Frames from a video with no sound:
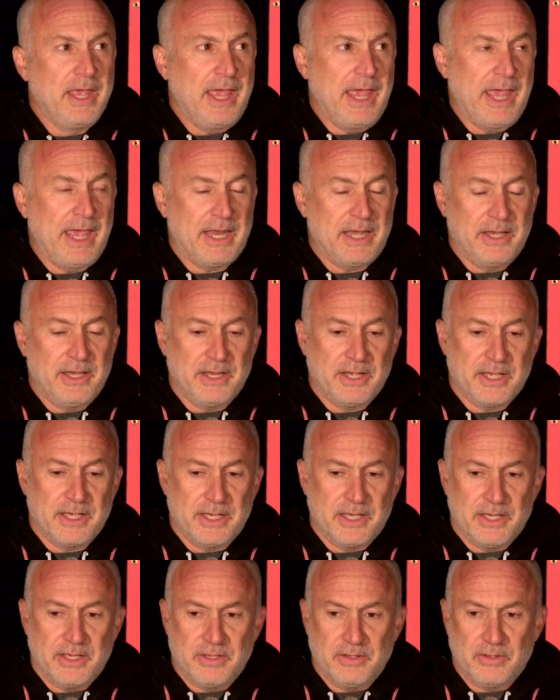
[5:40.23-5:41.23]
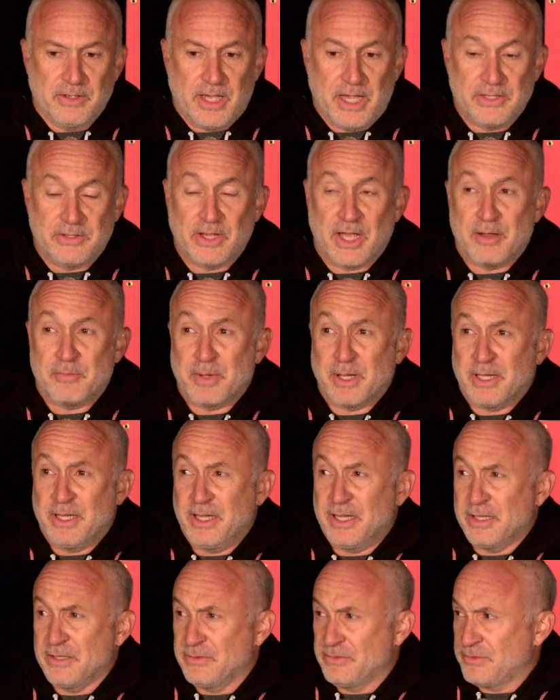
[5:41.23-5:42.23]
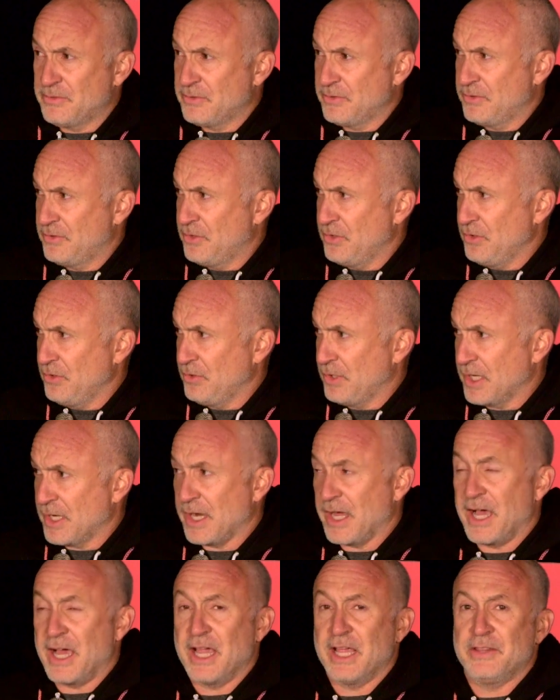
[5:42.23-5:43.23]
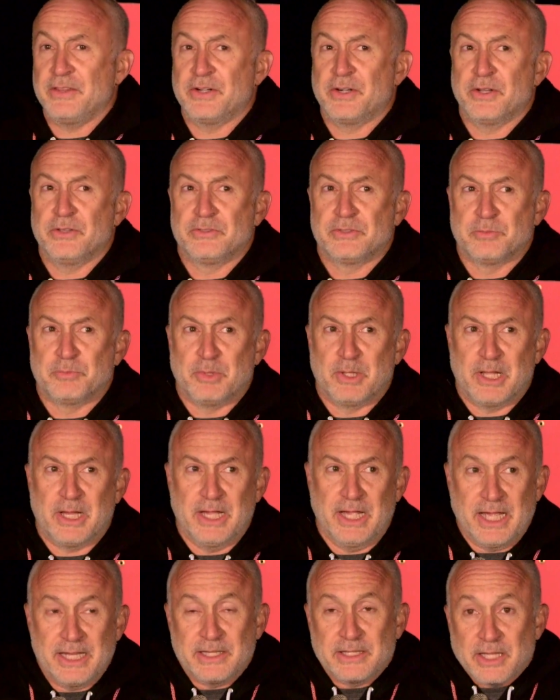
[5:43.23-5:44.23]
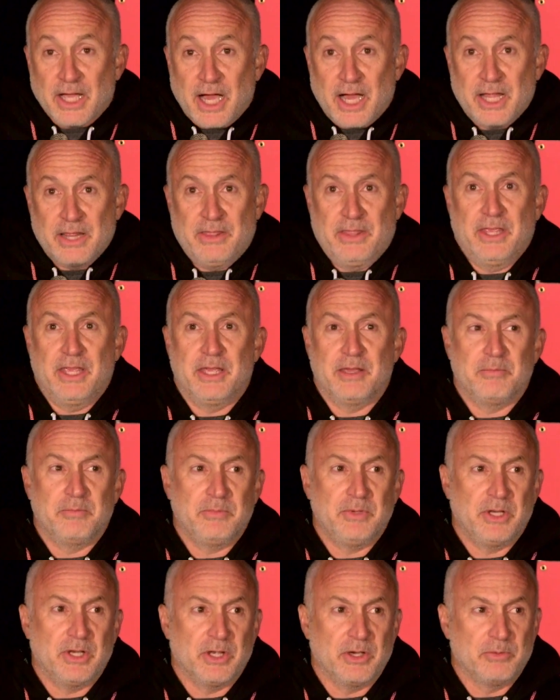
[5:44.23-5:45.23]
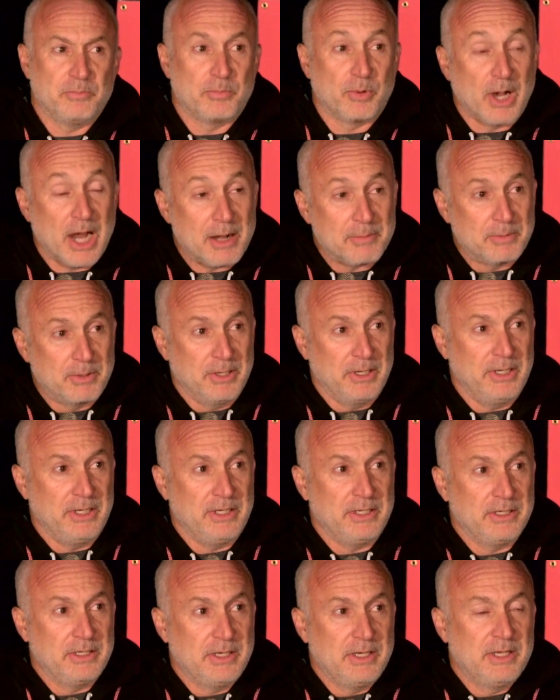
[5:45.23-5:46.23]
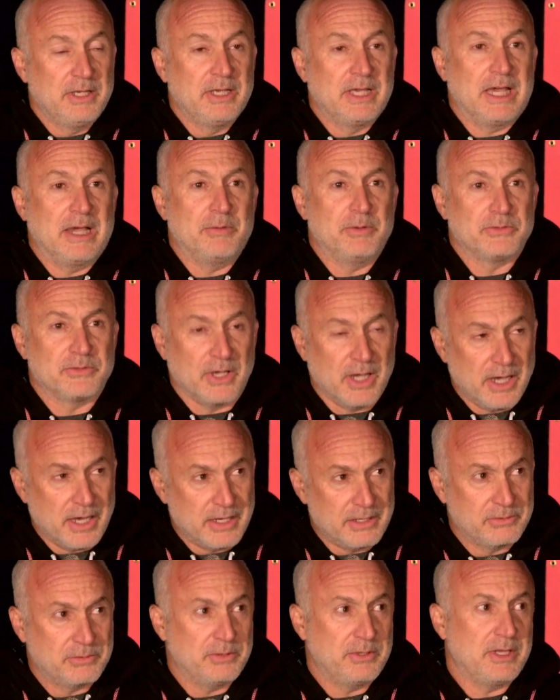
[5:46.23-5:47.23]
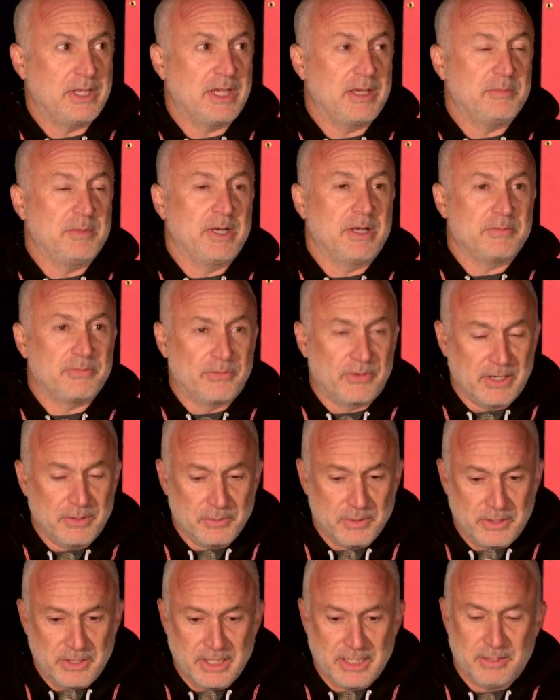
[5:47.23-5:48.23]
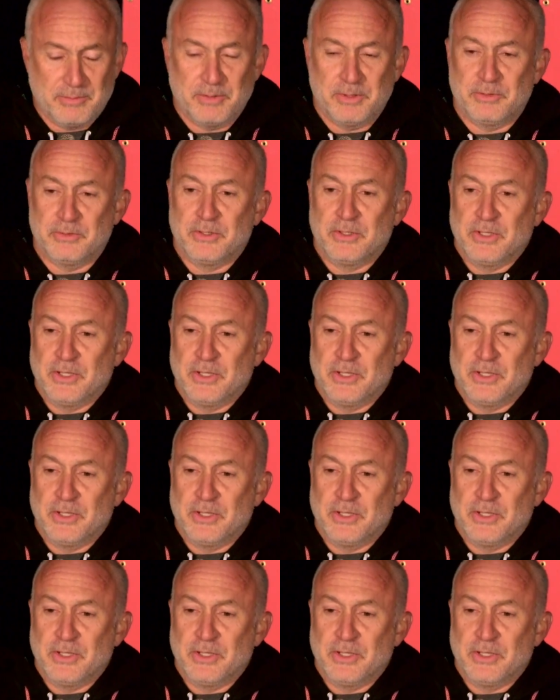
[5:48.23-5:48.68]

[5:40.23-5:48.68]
And I taught my kids to get high in their own supply. I taught them properly. I was honest with them and upfront with them, and